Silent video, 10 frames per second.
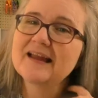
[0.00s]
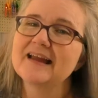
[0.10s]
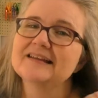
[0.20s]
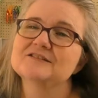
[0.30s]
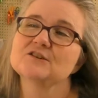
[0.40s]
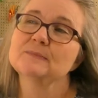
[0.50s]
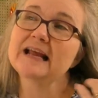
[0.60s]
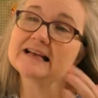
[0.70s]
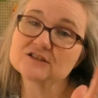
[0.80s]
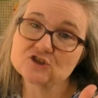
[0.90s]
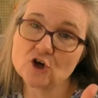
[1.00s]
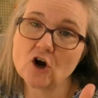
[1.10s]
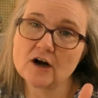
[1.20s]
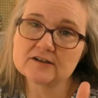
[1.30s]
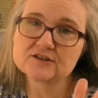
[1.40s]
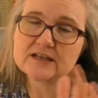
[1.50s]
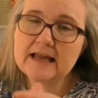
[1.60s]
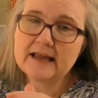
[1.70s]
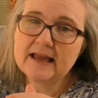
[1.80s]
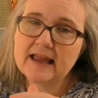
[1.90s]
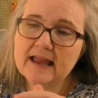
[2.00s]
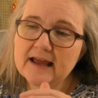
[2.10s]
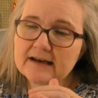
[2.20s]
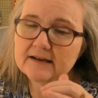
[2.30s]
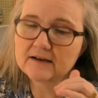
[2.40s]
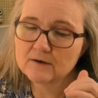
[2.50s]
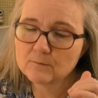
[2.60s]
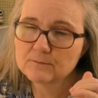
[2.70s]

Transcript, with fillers: and so but it has charts and uh,